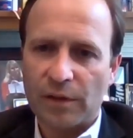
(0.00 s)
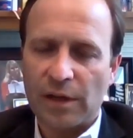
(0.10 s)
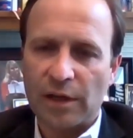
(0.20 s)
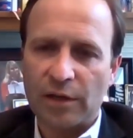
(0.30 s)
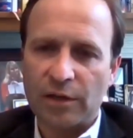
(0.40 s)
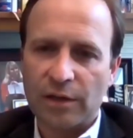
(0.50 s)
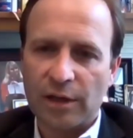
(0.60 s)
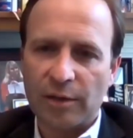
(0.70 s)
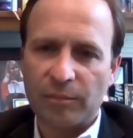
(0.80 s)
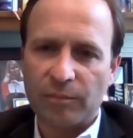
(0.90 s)
And
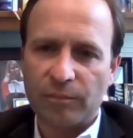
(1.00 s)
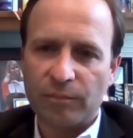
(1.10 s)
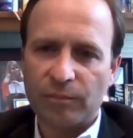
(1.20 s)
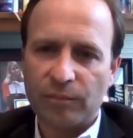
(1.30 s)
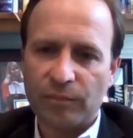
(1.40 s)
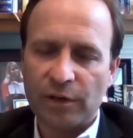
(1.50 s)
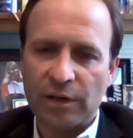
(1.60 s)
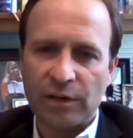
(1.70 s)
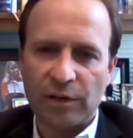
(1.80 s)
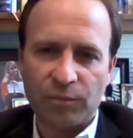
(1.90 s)

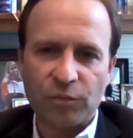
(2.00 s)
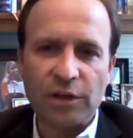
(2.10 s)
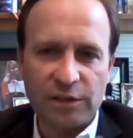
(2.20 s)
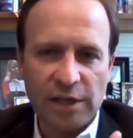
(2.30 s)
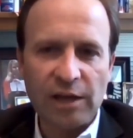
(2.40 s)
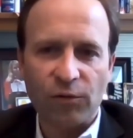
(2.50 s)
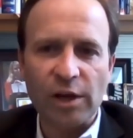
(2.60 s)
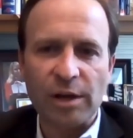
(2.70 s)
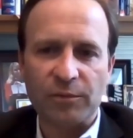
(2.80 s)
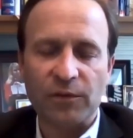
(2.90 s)
it does have
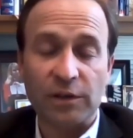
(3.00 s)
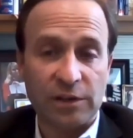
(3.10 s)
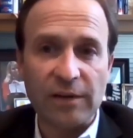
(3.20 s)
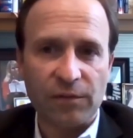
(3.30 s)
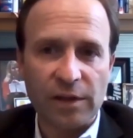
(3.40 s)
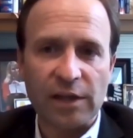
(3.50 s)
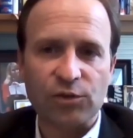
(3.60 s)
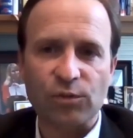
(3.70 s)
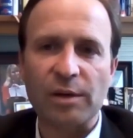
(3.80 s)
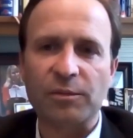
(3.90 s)
it definitely
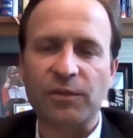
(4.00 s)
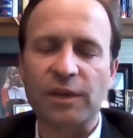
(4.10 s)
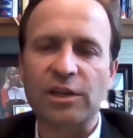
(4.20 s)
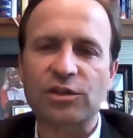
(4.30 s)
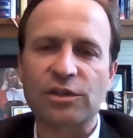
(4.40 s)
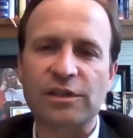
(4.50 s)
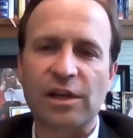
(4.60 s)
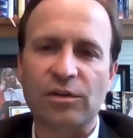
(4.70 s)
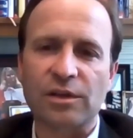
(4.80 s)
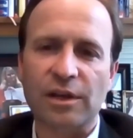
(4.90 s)
has ramifications
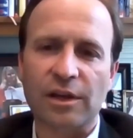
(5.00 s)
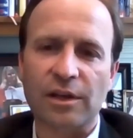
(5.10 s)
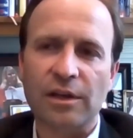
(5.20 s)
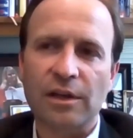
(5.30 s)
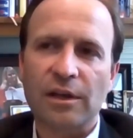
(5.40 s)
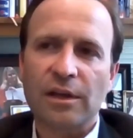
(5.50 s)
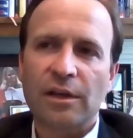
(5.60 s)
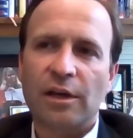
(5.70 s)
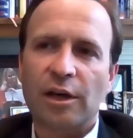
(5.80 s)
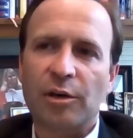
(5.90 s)
down ticket,
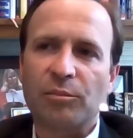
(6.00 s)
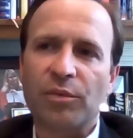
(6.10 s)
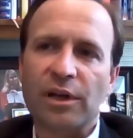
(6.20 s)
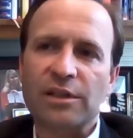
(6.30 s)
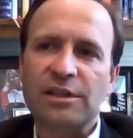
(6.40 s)
but